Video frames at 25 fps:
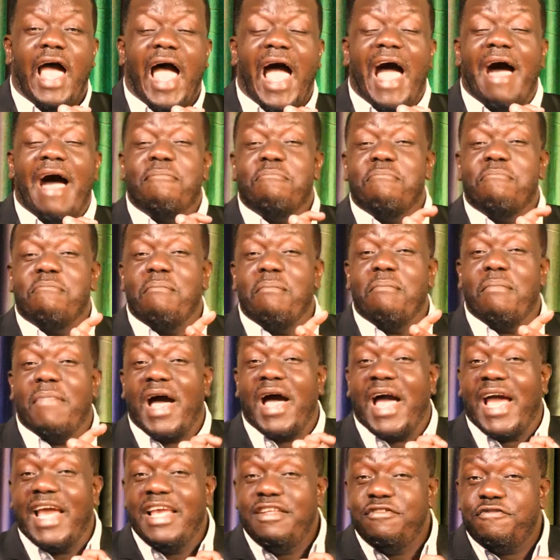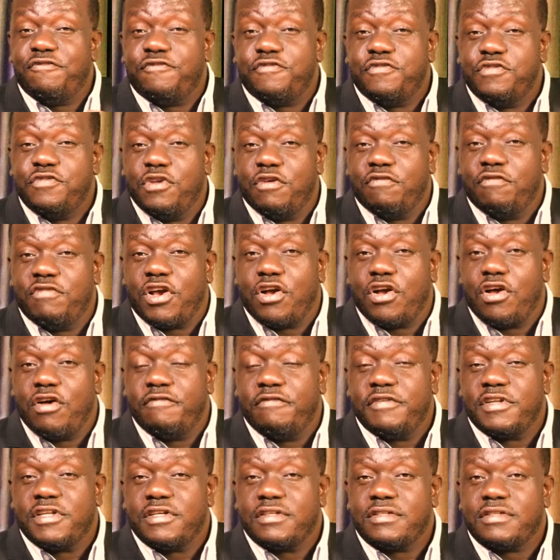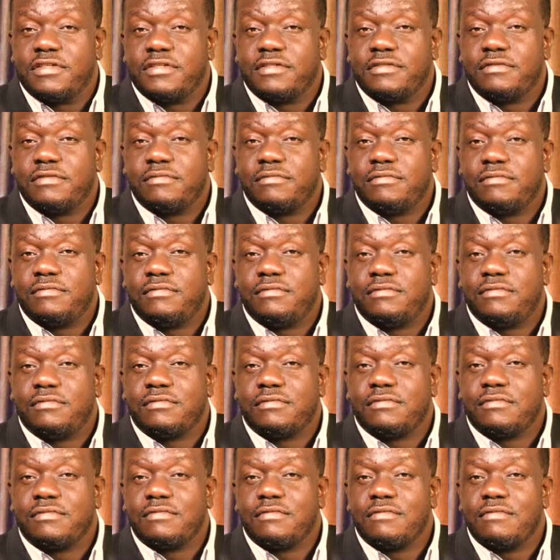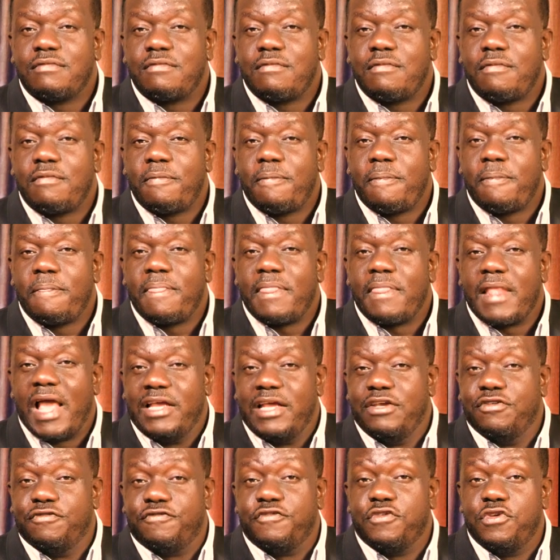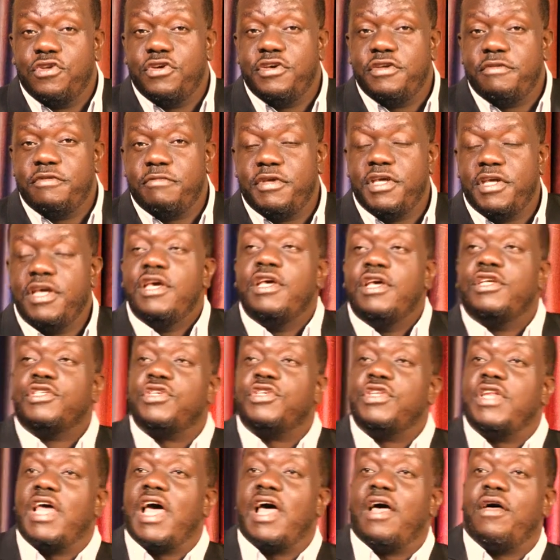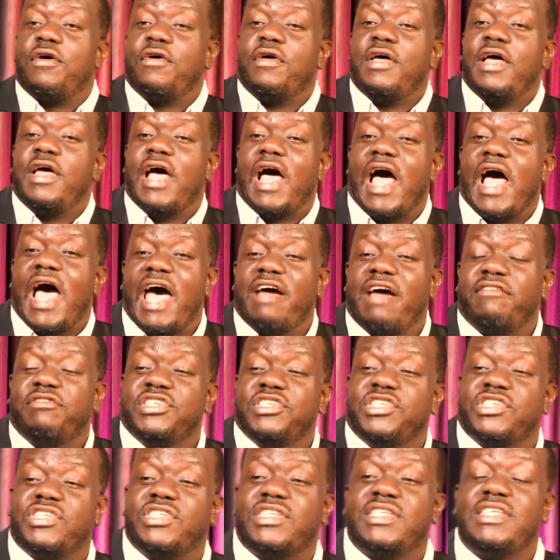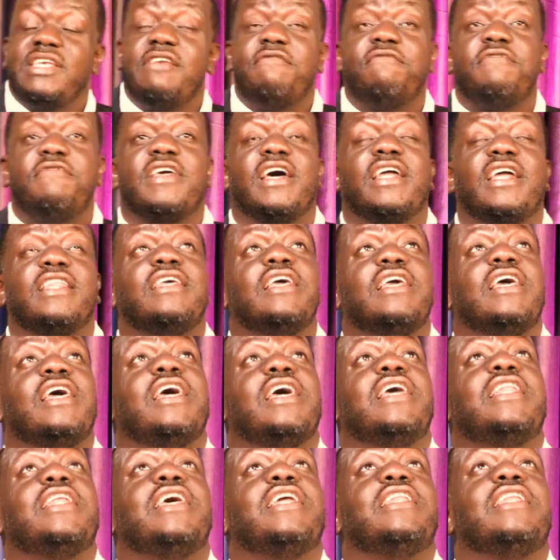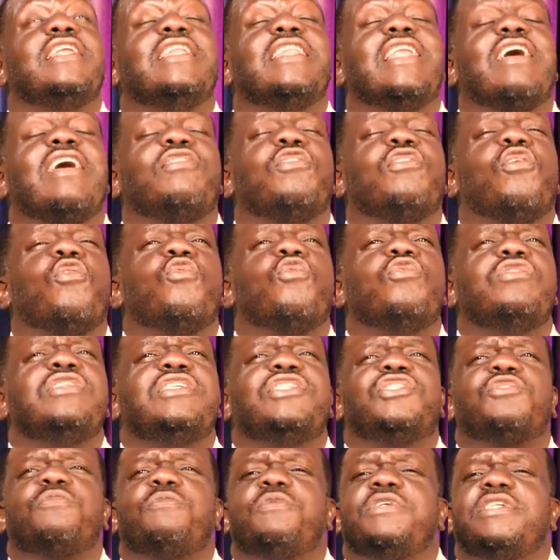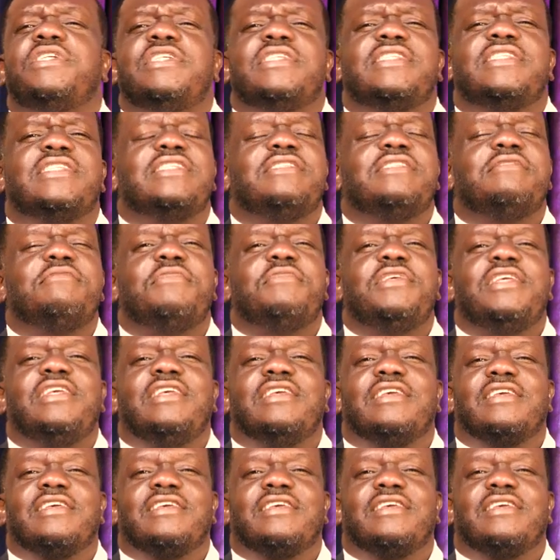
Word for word: I'm mindful of the covenant. Are you following me? So now I received that. And then now ah, the Holy Spirit is in me.